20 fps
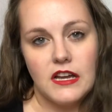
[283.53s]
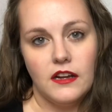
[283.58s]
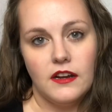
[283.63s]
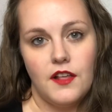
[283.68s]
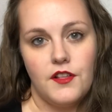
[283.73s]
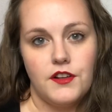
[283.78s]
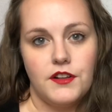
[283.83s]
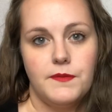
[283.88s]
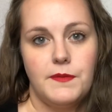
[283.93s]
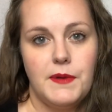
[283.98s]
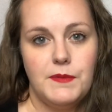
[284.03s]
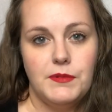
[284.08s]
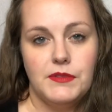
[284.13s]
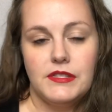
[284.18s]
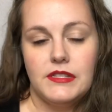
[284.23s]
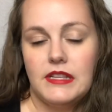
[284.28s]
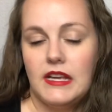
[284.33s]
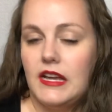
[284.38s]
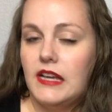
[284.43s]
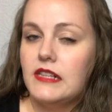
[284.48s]
other people's
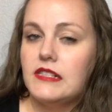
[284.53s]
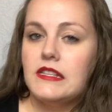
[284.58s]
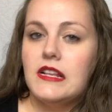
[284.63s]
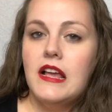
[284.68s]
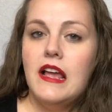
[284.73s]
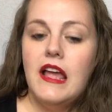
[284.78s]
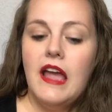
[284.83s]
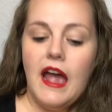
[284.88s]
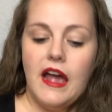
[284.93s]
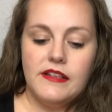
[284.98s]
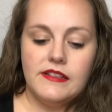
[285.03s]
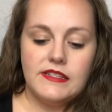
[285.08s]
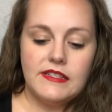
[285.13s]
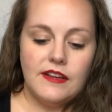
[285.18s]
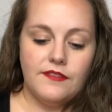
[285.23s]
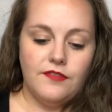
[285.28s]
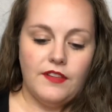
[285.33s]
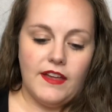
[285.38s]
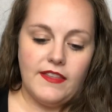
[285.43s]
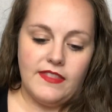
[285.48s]
things and
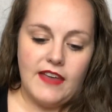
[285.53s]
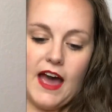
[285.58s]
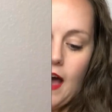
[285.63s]
stuff like that.